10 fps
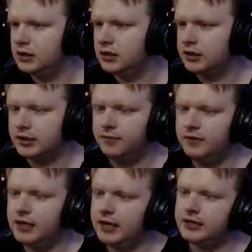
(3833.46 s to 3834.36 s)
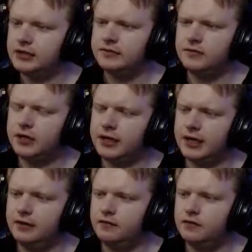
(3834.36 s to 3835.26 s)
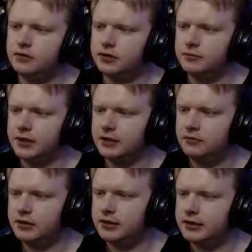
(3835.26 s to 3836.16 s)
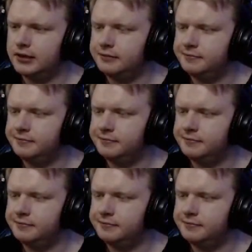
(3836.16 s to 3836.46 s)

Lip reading: Something that isn't very helpful to me, really.